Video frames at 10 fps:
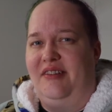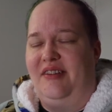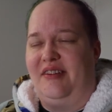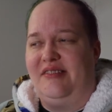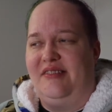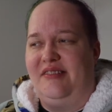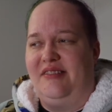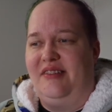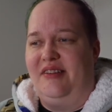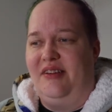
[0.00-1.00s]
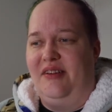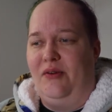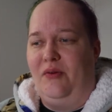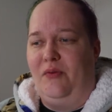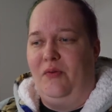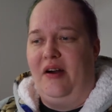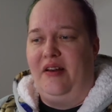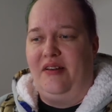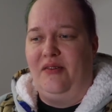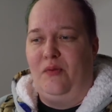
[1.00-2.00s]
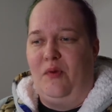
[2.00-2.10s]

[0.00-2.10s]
that's one